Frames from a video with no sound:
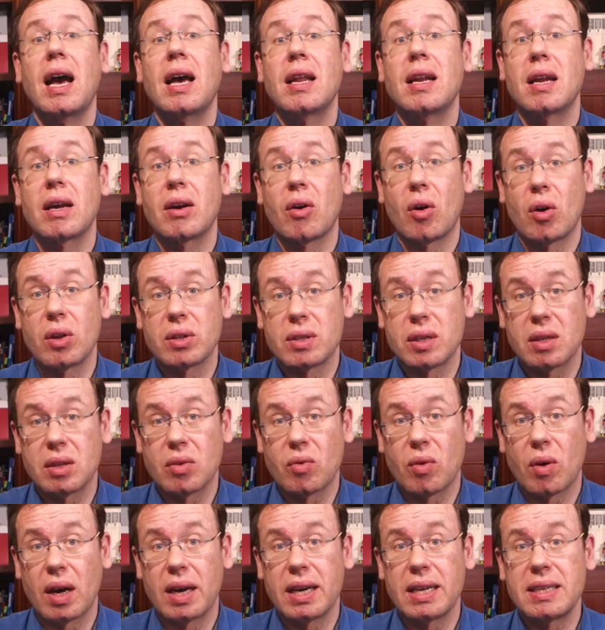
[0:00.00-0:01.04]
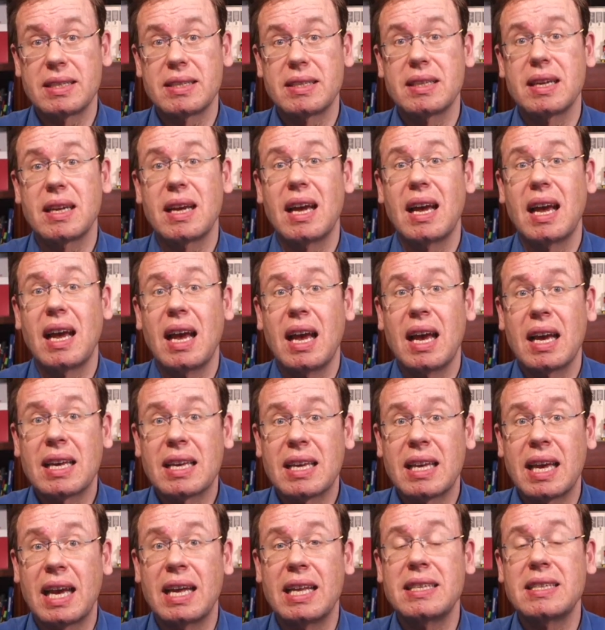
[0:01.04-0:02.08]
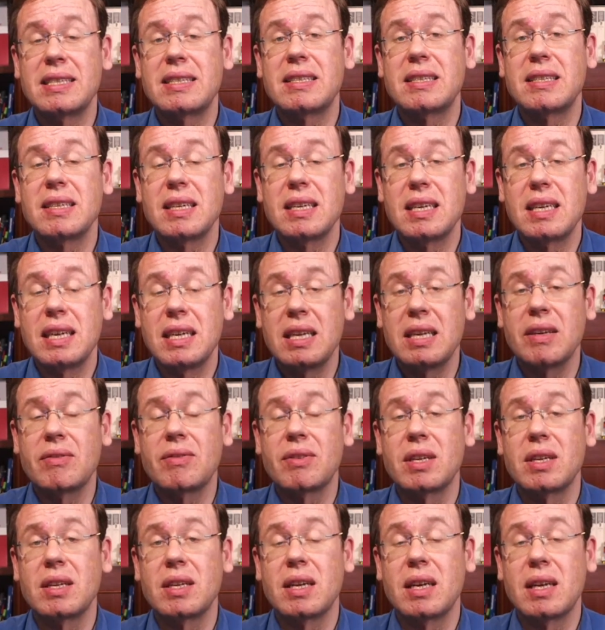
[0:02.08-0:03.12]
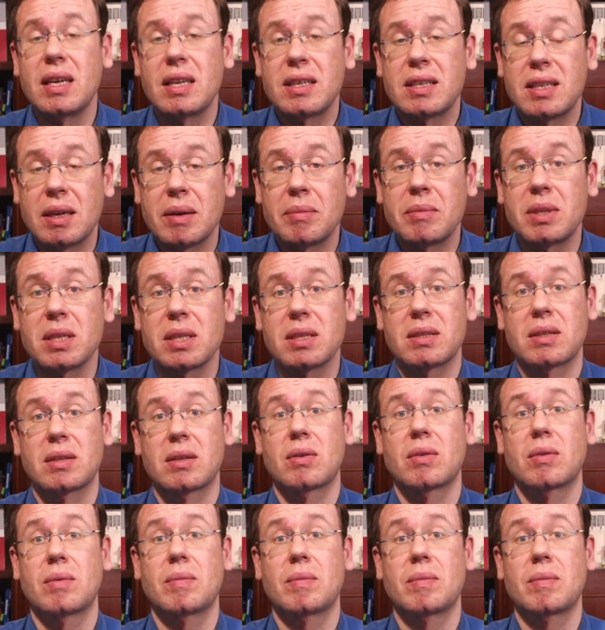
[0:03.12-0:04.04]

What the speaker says: And I also advise against even attempting so.